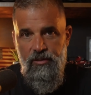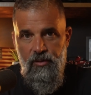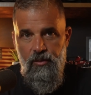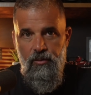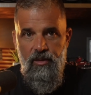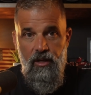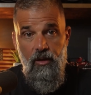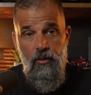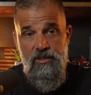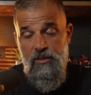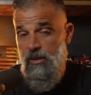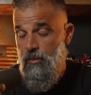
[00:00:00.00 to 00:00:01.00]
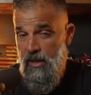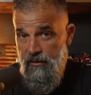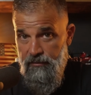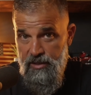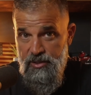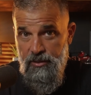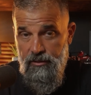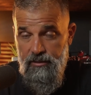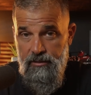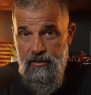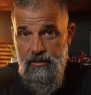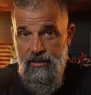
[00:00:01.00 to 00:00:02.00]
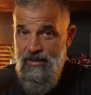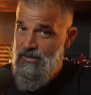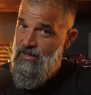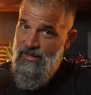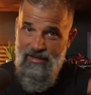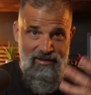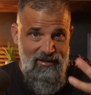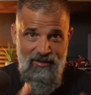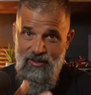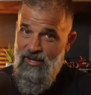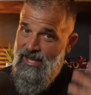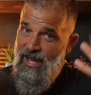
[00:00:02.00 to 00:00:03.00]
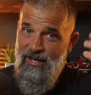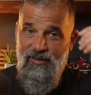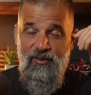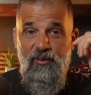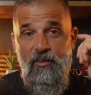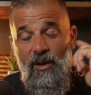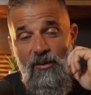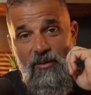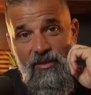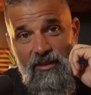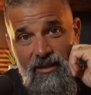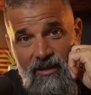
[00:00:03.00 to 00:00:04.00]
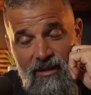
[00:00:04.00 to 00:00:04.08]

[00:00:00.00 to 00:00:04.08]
do that are going to be beneficial. You got to do both.